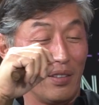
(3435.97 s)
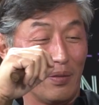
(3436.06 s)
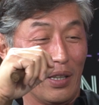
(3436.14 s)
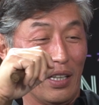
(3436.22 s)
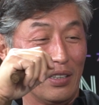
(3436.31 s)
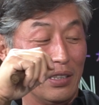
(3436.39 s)

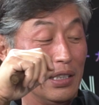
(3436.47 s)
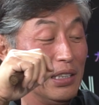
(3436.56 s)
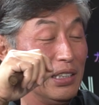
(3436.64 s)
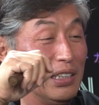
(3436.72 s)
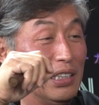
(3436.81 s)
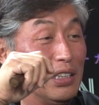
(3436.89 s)
man.
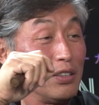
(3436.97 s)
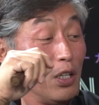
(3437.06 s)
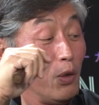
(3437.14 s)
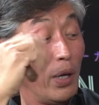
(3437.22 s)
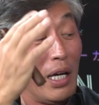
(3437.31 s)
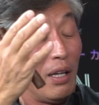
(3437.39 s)
So,
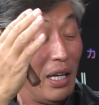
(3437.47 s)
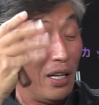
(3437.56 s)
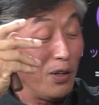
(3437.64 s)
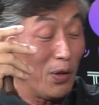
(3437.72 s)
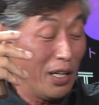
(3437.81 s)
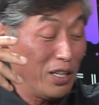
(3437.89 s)
well,
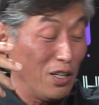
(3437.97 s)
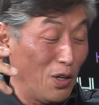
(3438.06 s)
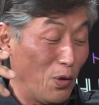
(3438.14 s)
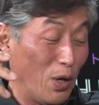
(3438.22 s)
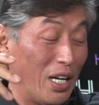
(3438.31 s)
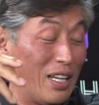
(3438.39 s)
anyway, you know
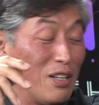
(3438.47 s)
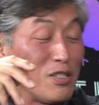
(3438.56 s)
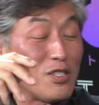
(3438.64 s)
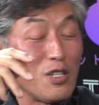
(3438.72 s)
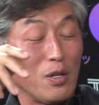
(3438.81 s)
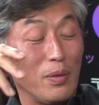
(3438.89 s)
what? There's
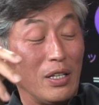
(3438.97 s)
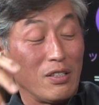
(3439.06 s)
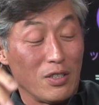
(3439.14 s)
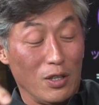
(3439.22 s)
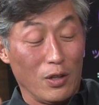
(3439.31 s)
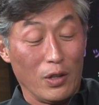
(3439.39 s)
so many
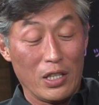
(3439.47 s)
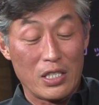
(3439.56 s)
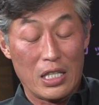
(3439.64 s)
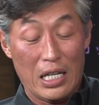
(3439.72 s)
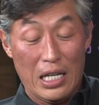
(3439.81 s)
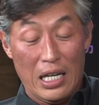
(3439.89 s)
stories,
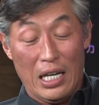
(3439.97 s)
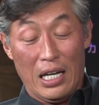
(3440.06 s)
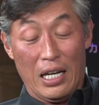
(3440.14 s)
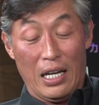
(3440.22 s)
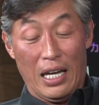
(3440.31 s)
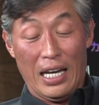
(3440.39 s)

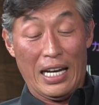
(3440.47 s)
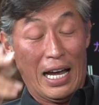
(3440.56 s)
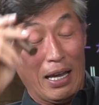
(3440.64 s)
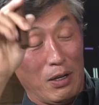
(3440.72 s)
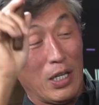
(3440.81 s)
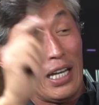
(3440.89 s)
and
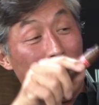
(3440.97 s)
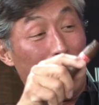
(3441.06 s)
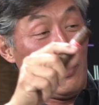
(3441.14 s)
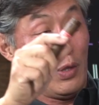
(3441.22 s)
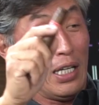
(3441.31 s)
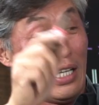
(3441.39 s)

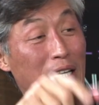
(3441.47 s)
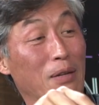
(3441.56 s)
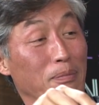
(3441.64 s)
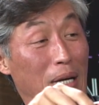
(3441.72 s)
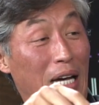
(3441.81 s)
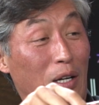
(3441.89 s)
we gotta come
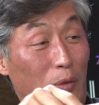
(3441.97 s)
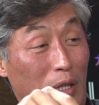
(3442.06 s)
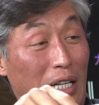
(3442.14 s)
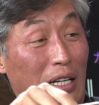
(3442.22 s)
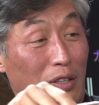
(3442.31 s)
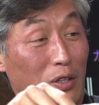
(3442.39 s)
back and we
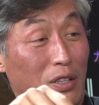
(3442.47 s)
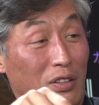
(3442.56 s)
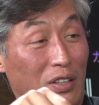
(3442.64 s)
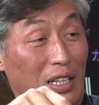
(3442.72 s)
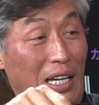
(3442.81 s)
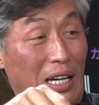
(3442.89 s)
gotta do this
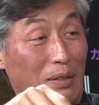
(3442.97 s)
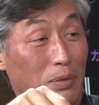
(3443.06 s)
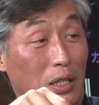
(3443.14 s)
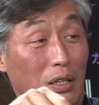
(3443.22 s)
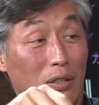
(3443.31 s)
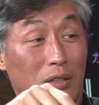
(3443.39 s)
again
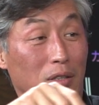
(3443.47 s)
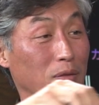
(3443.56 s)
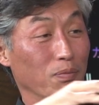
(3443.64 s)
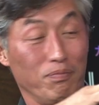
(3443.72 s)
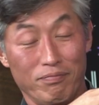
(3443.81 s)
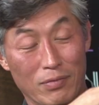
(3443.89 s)
because
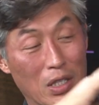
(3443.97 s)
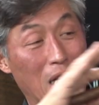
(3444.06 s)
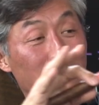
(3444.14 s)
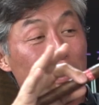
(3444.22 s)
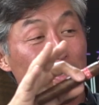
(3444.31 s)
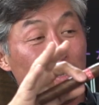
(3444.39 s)
you
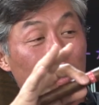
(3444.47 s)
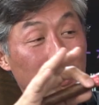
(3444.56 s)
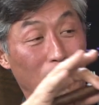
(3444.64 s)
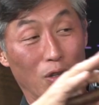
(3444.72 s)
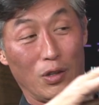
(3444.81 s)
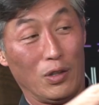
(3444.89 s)
haven't told the
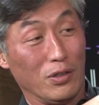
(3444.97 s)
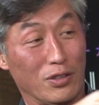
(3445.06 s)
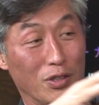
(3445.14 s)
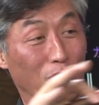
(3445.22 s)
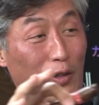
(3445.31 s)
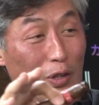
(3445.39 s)
whole story